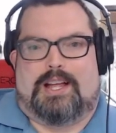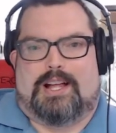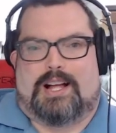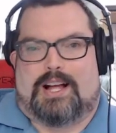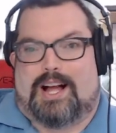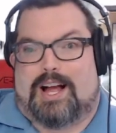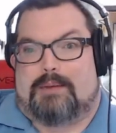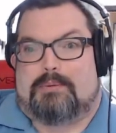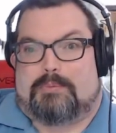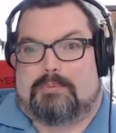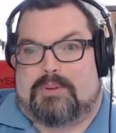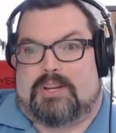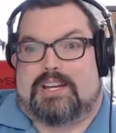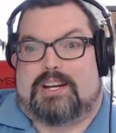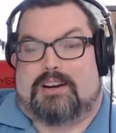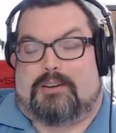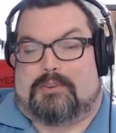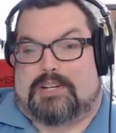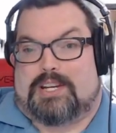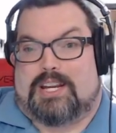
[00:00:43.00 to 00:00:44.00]
I've been playing
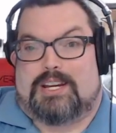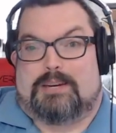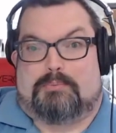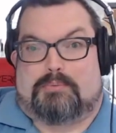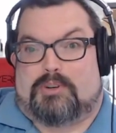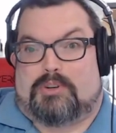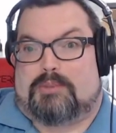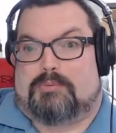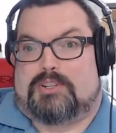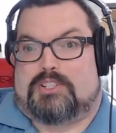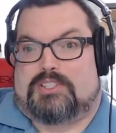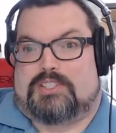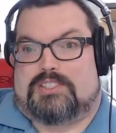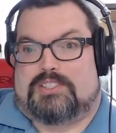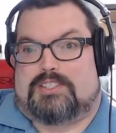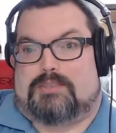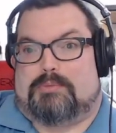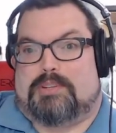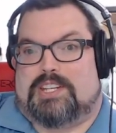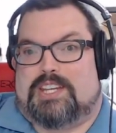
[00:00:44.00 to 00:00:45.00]
Evercade pretty much
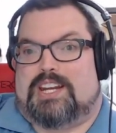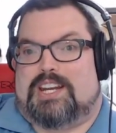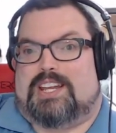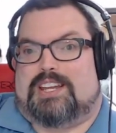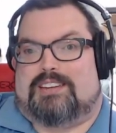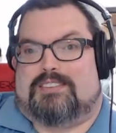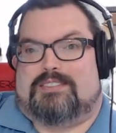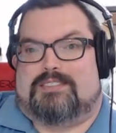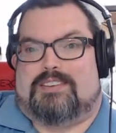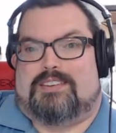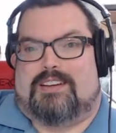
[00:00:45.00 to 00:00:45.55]
since the beginning.